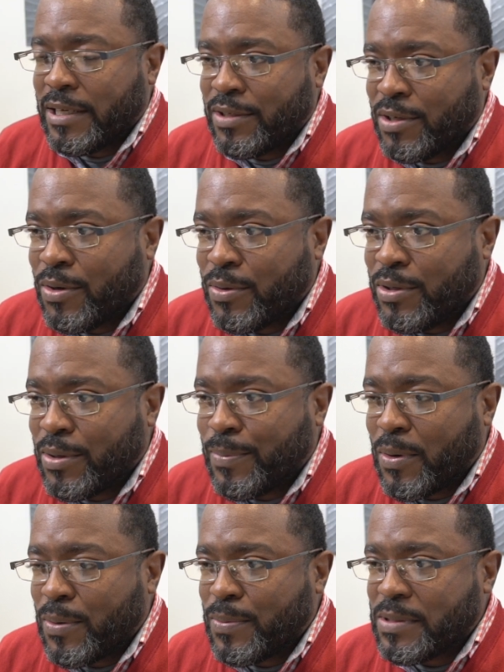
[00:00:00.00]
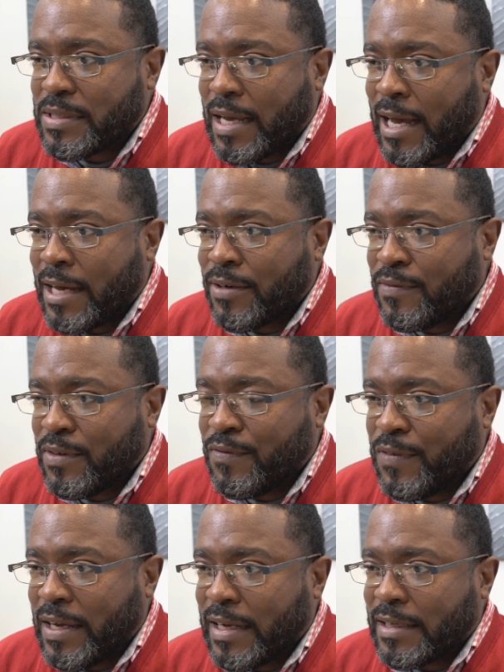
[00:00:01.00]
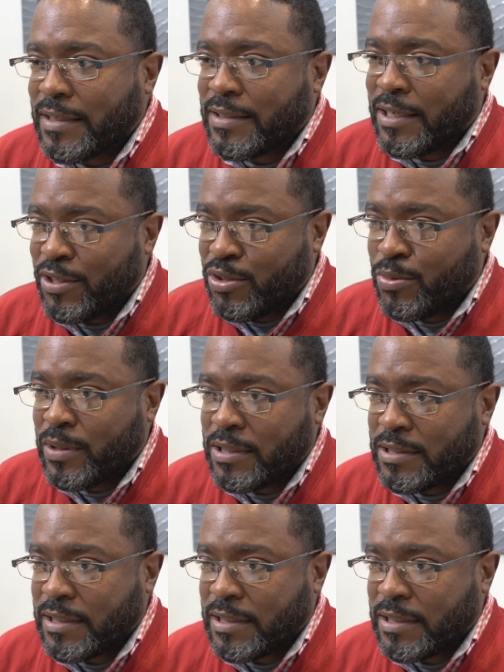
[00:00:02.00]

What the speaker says: that know your purpose out of the fact that you